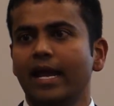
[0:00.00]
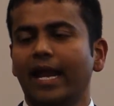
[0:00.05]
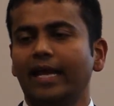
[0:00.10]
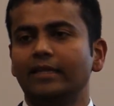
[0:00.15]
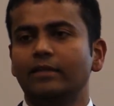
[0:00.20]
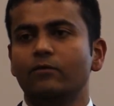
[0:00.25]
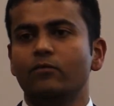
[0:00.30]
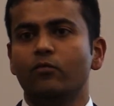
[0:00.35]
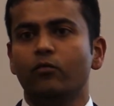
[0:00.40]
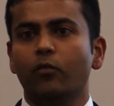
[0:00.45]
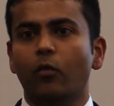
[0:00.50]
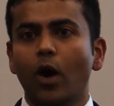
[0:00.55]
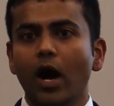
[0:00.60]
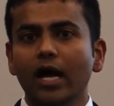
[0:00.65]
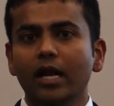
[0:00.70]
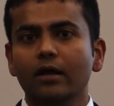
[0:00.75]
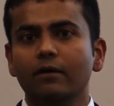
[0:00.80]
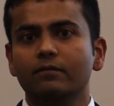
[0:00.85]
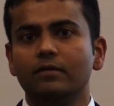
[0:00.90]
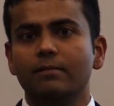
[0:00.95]
And
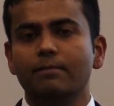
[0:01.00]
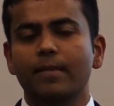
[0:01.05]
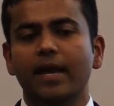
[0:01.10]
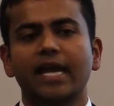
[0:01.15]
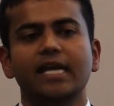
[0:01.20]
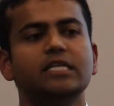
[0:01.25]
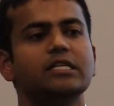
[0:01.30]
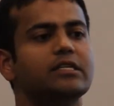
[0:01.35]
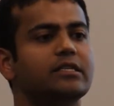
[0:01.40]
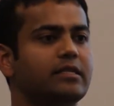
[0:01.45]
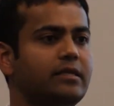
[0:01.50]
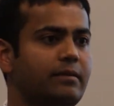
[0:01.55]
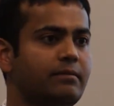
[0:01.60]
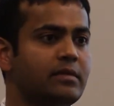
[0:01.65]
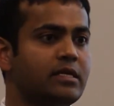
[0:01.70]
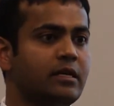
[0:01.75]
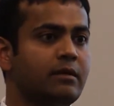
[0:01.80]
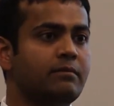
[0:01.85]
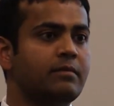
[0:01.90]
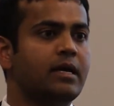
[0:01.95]
one of the major
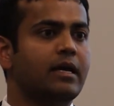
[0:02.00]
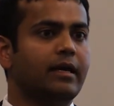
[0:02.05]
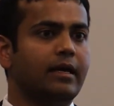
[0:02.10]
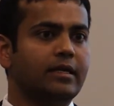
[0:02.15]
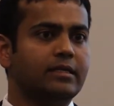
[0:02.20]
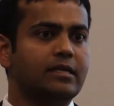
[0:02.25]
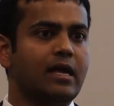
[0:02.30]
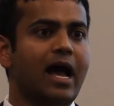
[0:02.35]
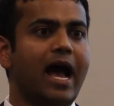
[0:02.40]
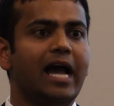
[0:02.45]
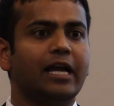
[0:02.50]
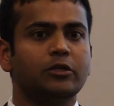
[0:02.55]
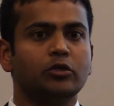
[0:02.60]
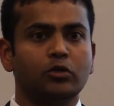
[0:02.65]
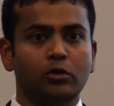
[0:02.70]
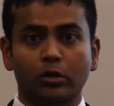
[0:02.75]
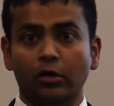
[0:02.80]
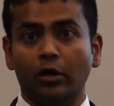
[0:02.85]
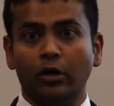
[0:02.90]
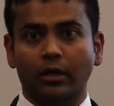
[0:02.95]
symptoms is high
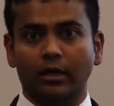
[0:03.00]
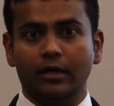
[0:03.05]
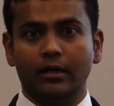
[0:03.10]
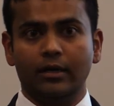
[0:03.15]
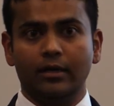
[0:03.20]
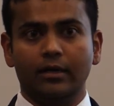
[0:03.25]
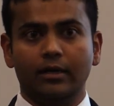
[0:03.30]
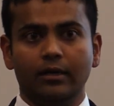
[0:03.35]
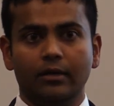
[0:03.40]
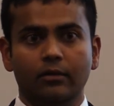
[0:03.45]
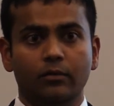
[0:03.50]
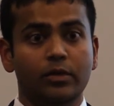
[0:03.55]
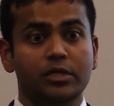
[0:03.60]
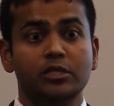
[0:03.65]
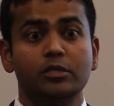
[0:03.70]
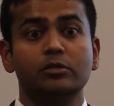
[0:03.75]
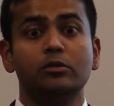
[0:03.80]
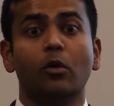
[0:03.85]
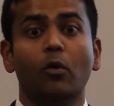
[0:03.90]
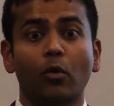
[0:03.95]
sugar,
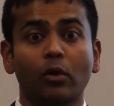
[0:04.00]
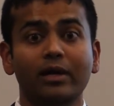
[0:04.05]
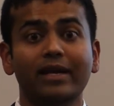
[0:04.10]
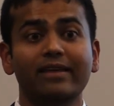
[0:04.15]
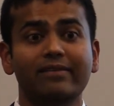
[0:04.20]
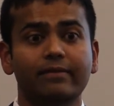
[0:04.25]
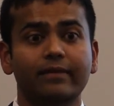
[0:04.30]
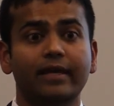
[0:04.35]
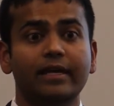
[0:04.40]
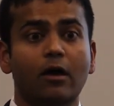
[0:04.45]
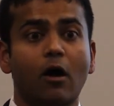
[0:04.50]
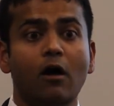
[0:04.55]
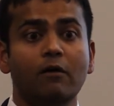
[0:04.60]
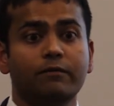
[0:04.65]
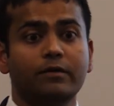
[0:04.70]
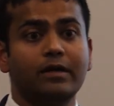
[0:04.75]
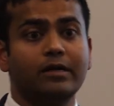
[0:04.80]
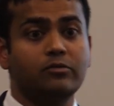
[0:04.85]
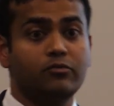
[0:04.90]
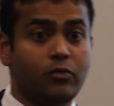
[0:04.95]
which is the only thing
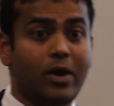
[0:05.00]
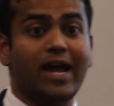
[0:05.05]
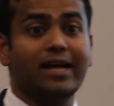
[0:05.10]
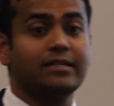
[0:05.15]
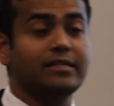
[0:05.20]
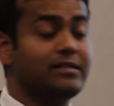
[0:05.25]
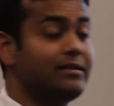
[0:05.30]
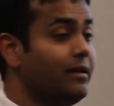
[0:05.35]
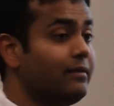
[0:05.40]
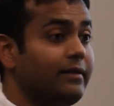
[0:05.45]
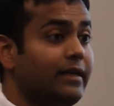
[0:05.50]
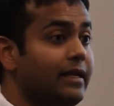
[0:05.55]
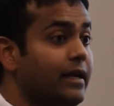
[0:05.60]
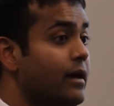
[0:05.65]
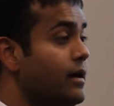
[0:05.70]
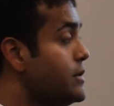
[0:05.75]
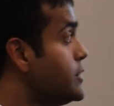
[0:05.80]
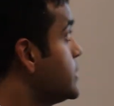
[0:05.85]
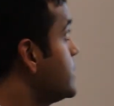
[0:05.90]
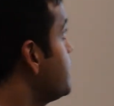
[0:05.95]
often addressed, nothing
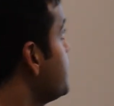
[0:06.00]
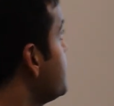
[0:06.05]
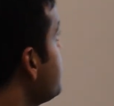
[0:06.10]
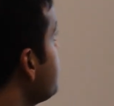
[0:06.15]
else.